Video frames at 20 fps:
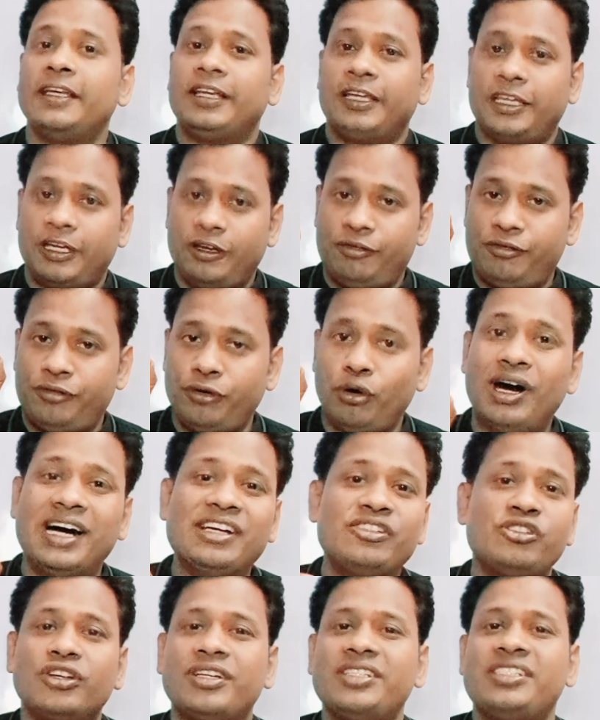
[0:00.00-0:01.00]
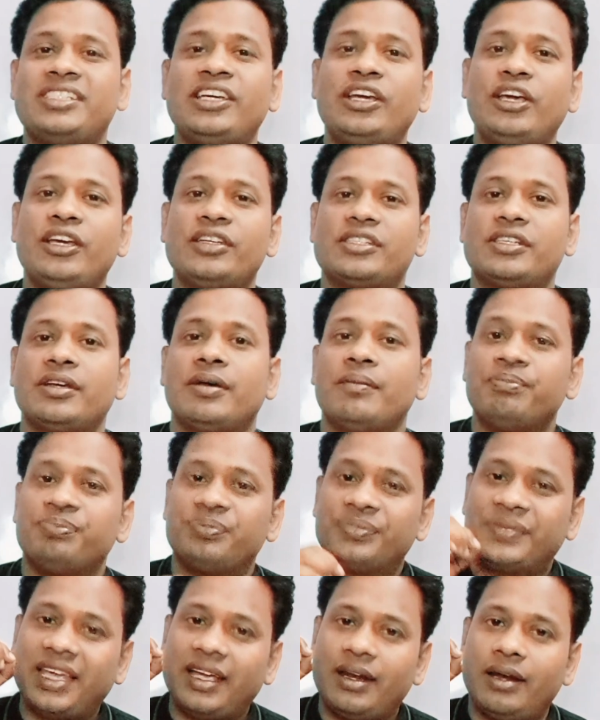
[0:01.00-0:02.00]
If your answer is yes,
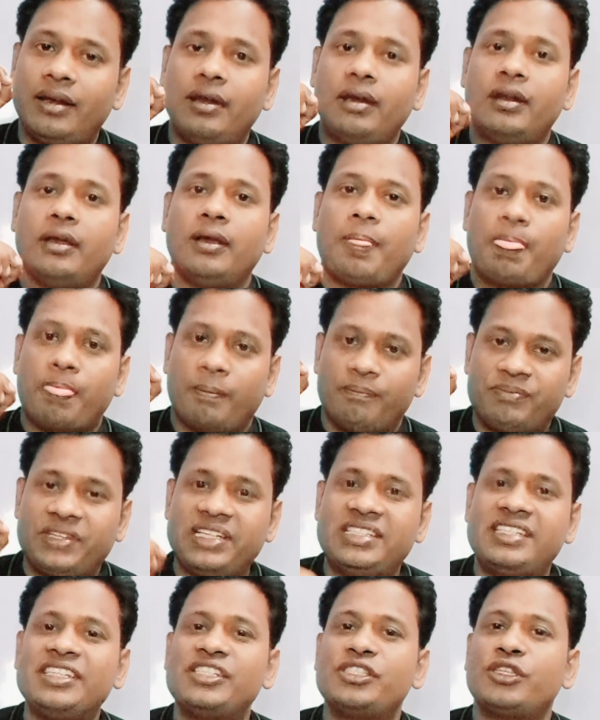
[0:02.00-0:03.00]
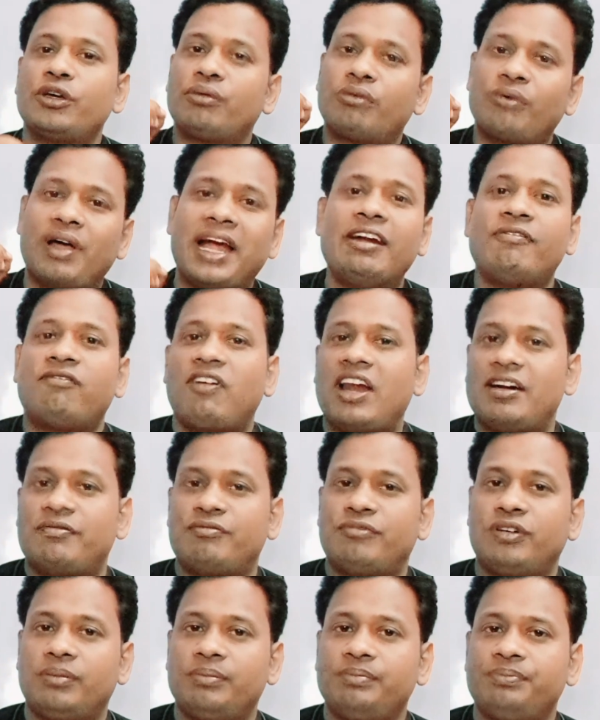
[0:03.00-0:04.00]
then this is the right
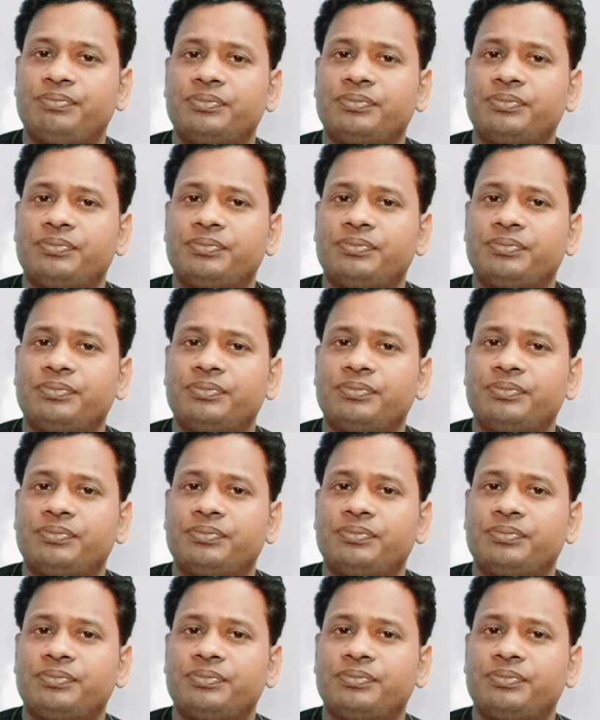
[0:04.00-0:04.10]
platform.